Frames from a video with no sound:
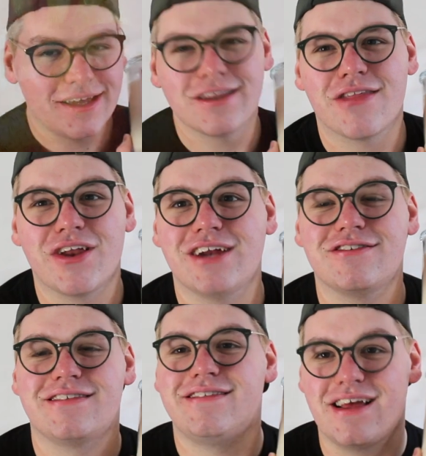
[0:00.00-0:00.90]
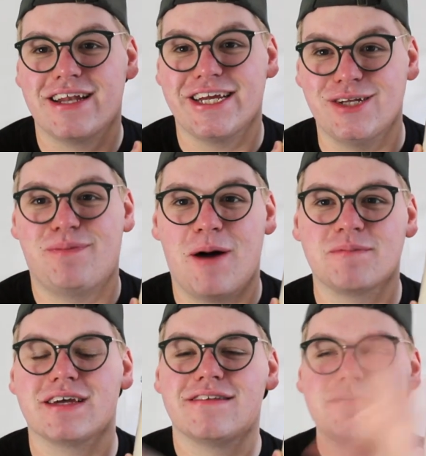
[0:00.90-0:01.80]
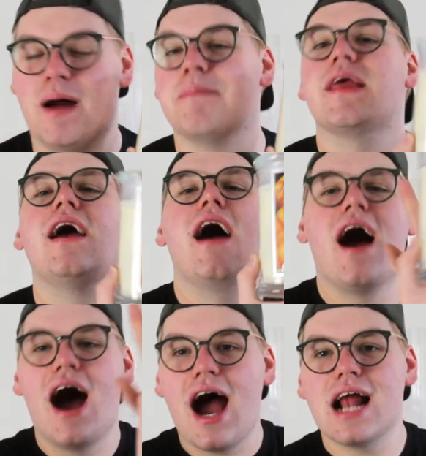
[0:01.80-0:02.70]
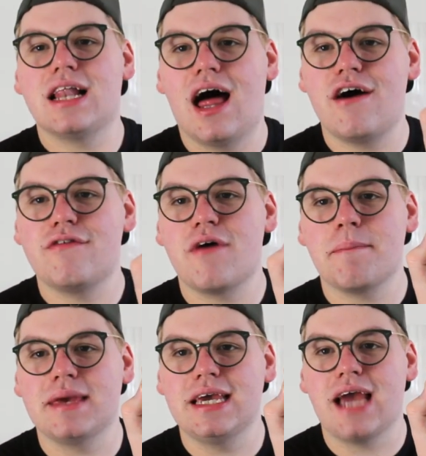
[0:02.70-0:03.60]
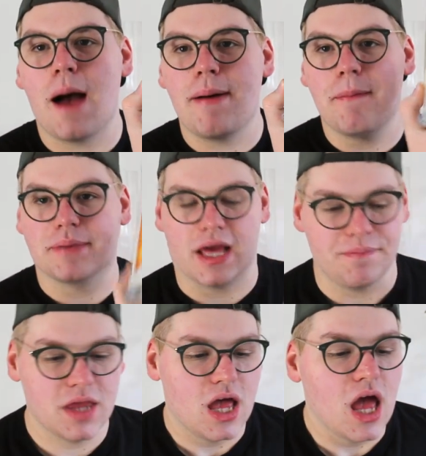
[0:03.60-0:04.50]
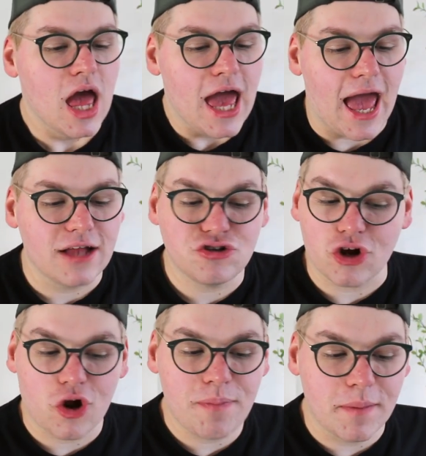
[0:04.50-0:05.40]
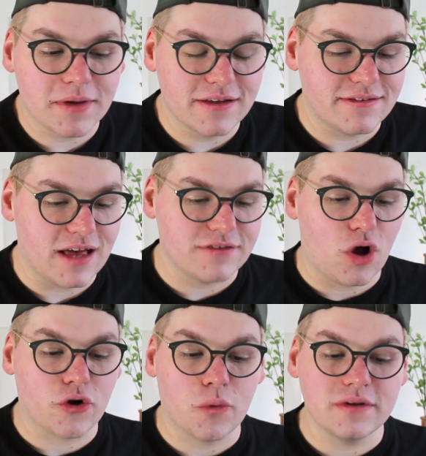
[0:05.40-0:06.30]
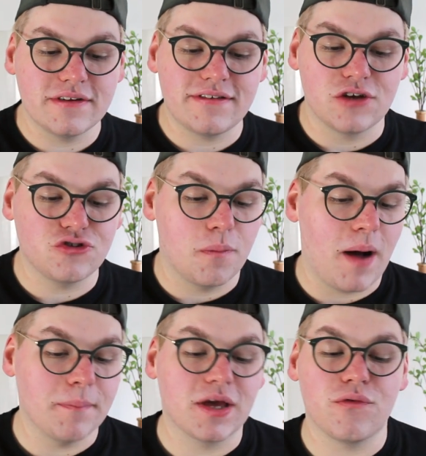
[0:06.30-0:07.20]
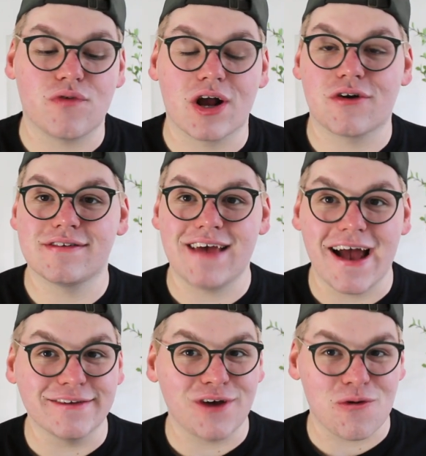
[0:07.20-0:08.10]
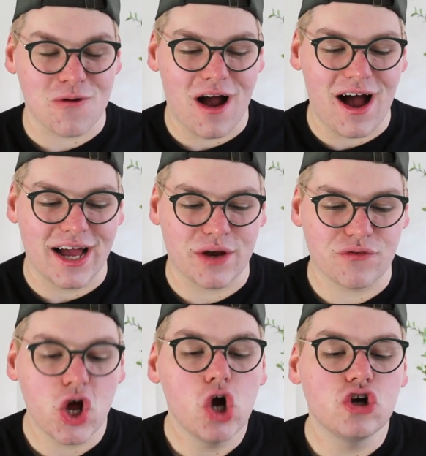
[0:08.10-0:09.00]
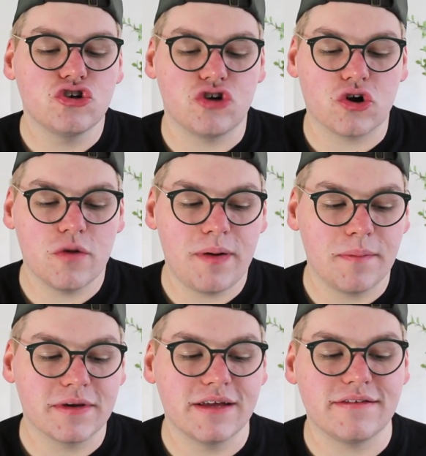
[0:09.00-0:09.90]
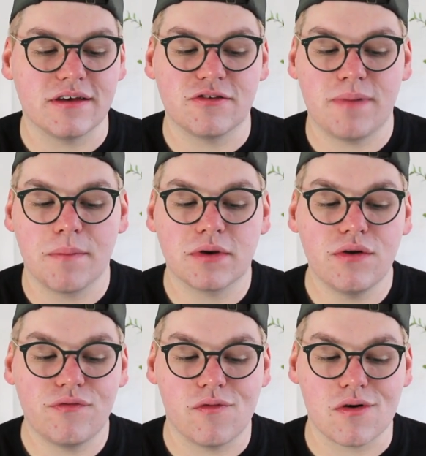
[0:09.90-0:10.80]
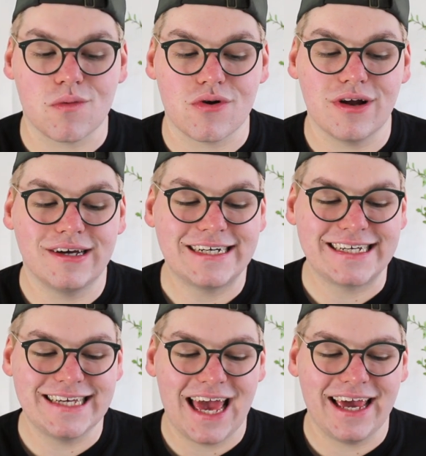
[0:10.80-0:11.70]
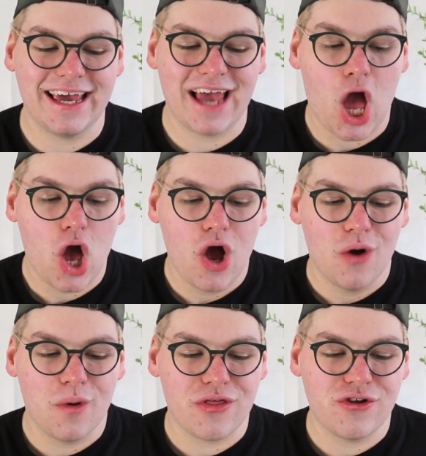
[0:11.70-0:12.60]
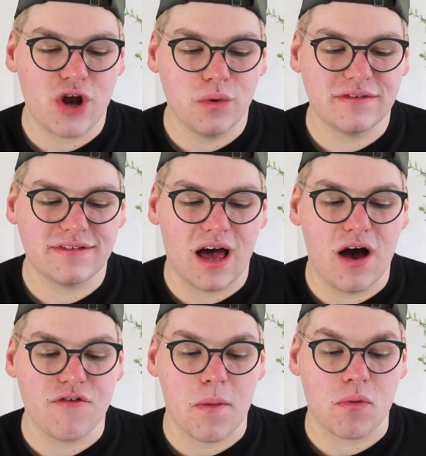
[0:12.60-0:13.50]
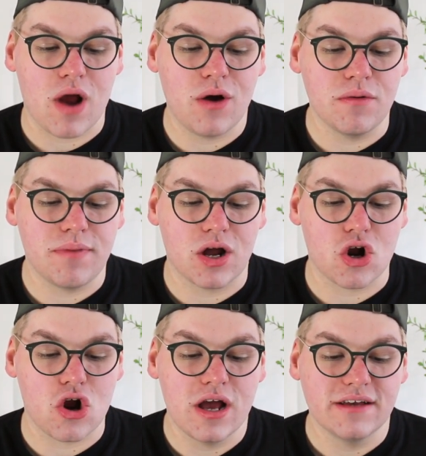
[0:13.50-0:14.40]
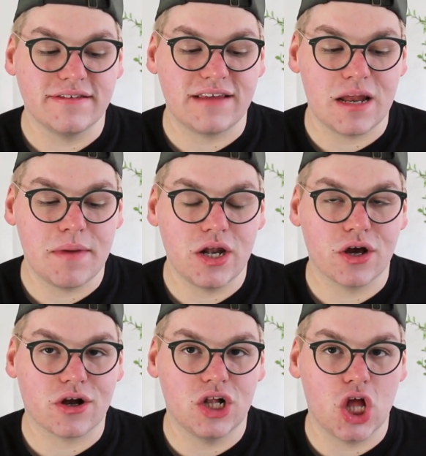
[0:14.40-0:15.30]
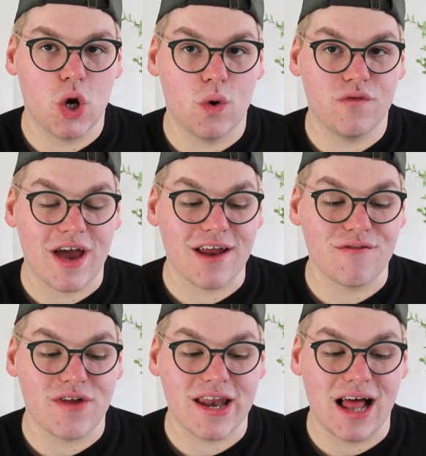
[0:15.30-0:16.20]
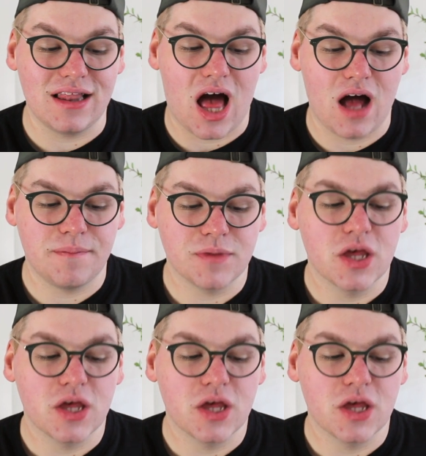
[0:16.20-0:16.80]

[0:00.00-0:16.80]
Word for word: Not that I just sit and eat pumpkins, but I love me a pumpkin. And Sugar Pumpkin says, our quintessential pumpkin fragrance has arrived. Sugar Pumpkins is pumpkin forward, yay, with notes of brown butter, cinnamon, clove, and vanilla.